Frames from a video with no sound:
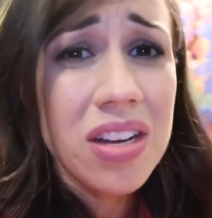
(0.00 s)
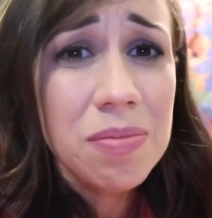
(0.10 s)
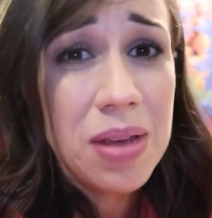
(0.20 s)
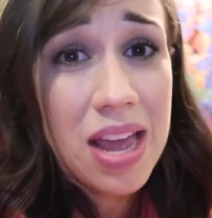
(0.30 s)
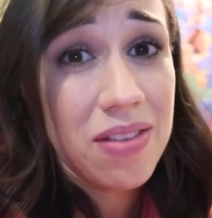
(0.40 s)

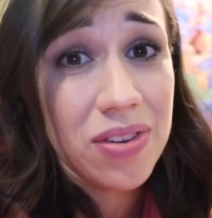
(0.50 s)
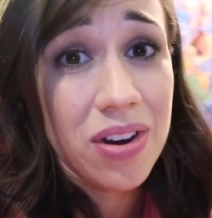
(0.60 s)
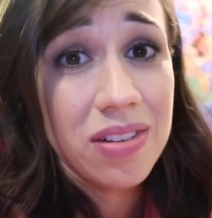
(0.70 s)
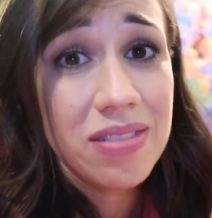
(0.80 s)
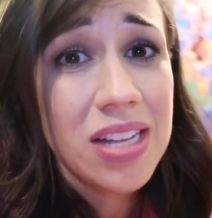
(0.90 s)
good
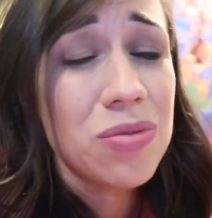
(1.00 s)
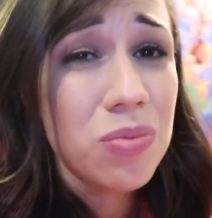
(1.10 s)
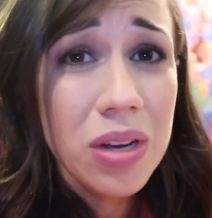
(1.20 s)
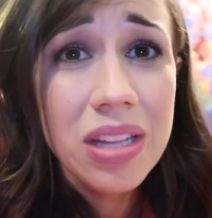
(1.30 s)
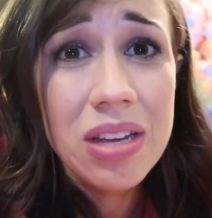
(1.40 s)
behavior. It's
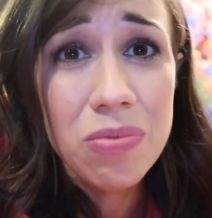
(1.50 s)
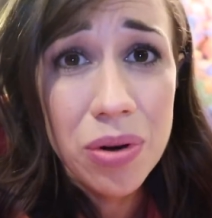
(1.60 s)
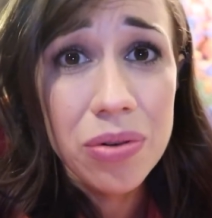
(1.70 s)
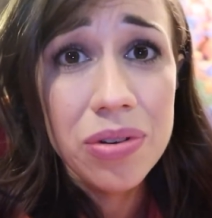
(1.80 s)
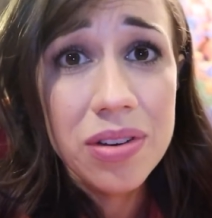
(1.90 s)
really
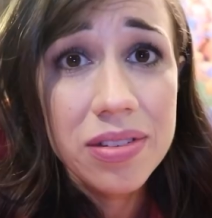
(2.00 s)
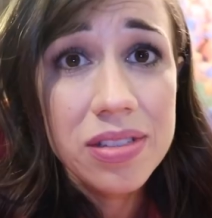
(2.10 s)
rude.